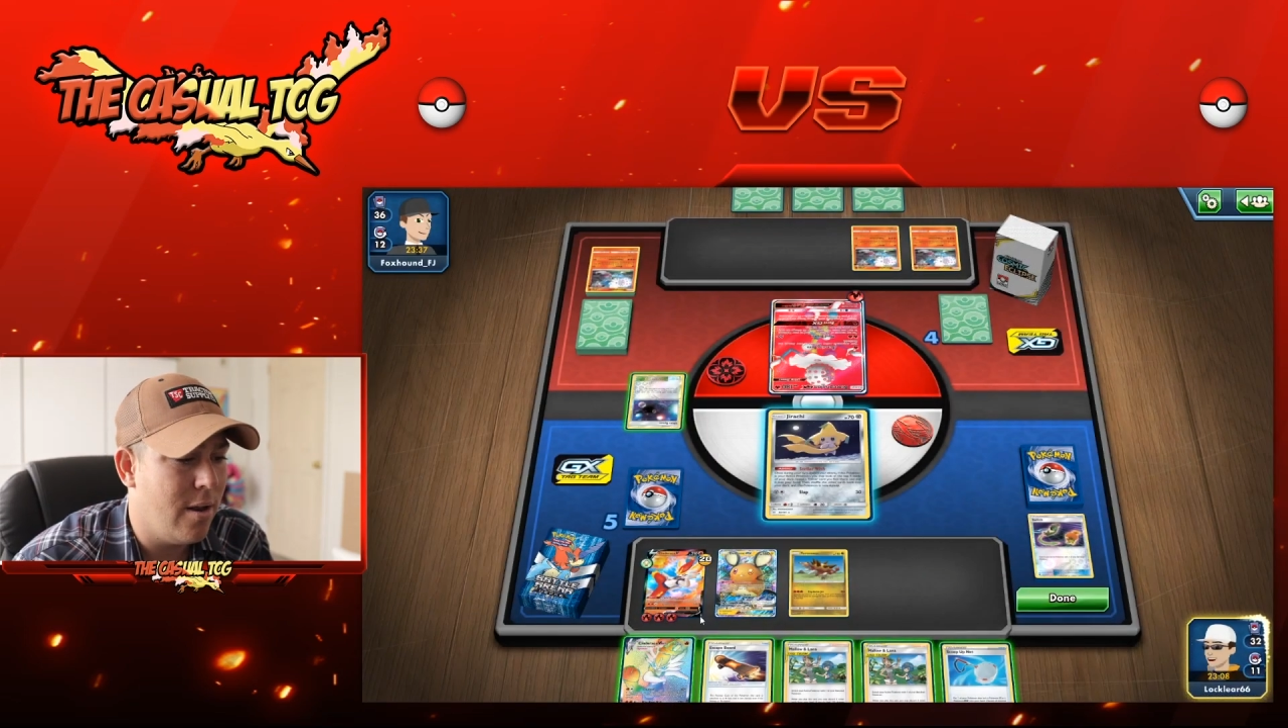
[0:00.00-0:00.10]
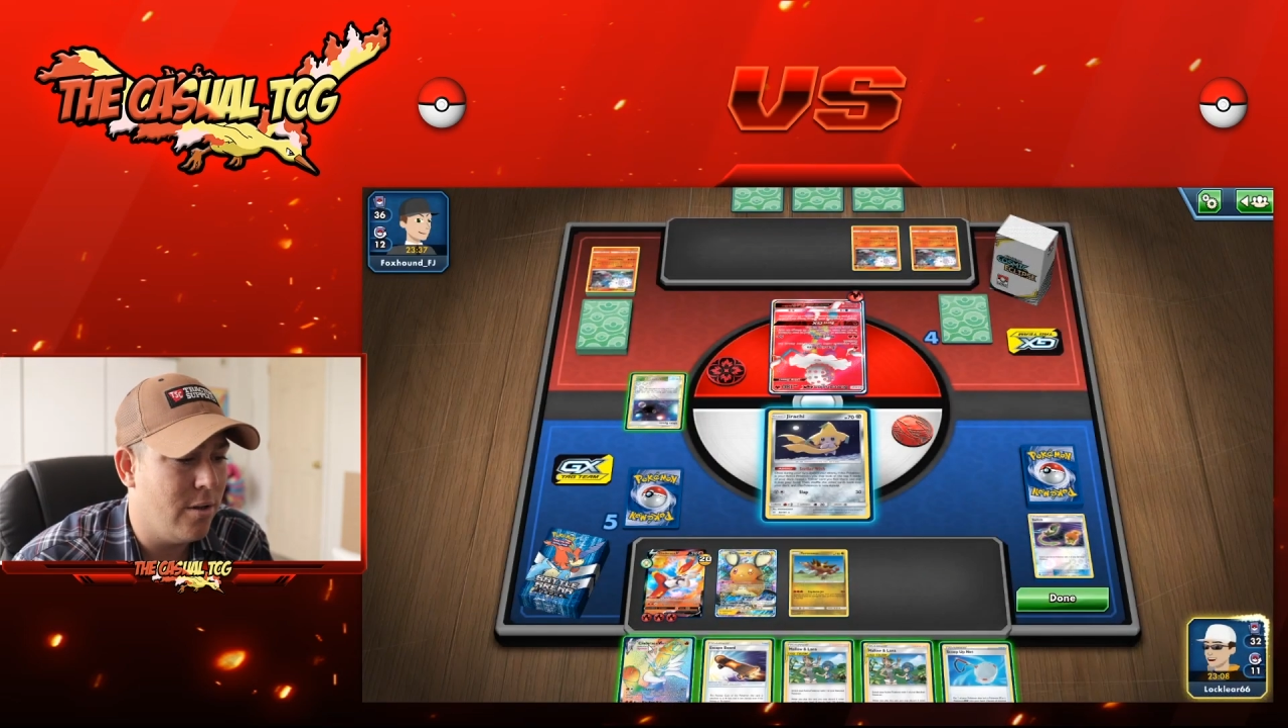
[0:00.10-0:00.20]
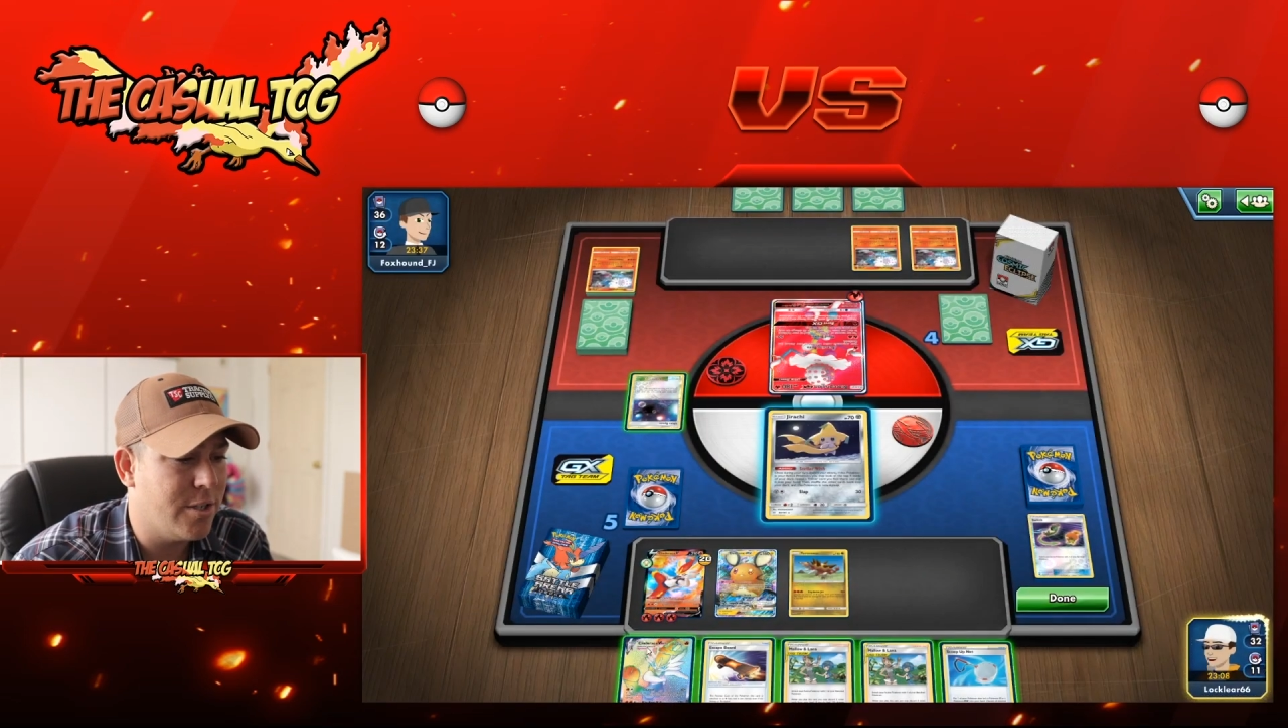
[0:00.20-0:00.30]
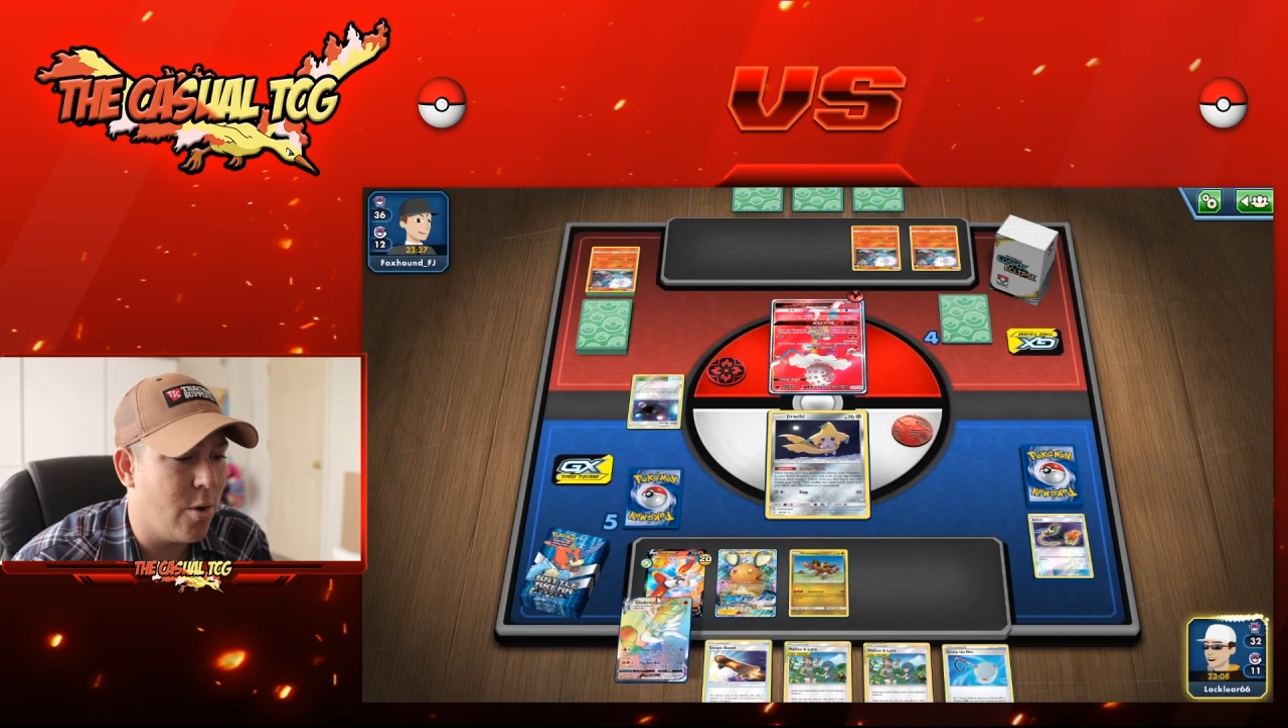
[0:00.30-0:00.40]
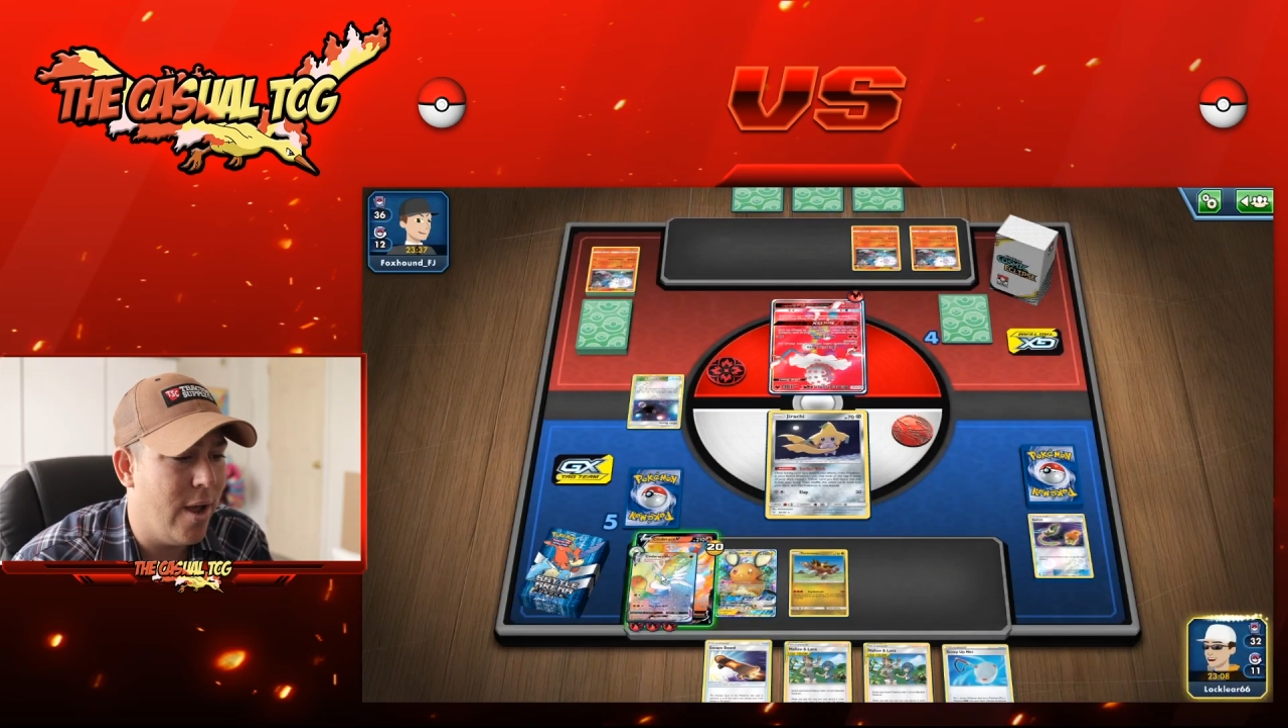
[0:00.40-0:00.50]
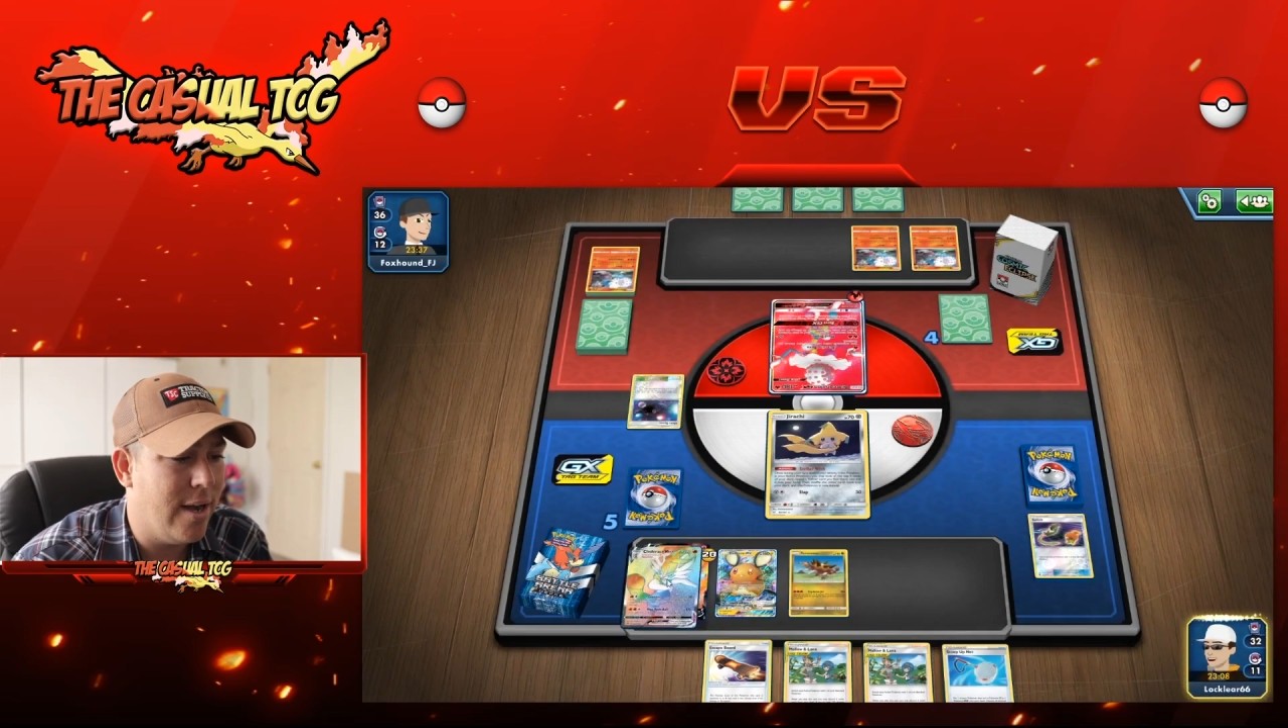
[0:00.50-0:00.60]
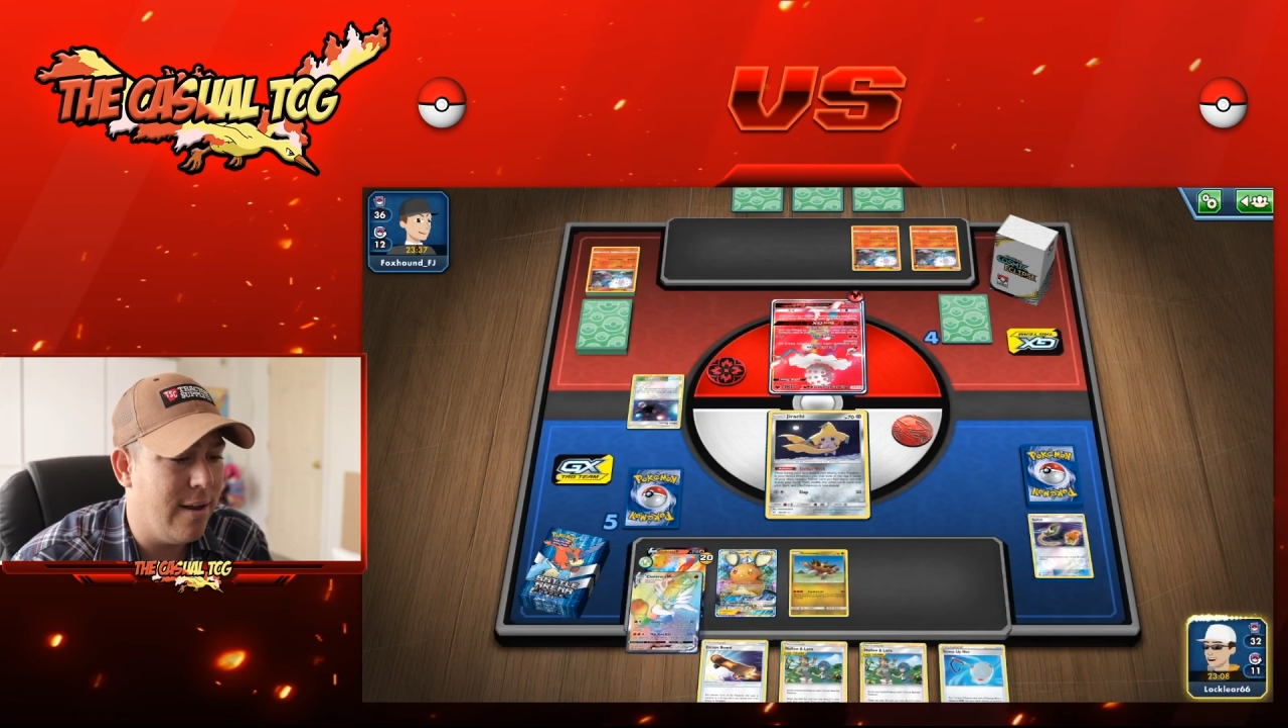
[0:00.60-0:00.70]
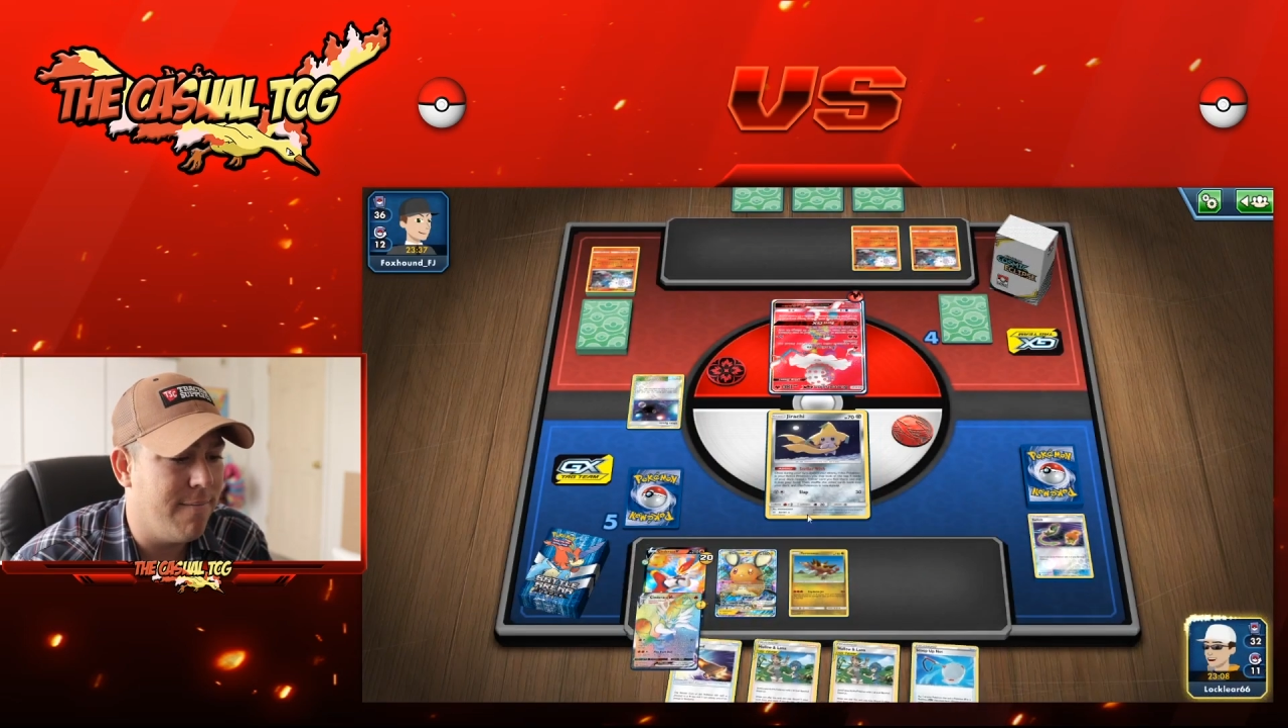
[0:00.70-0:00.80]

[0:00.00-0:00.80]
Let's go ahead and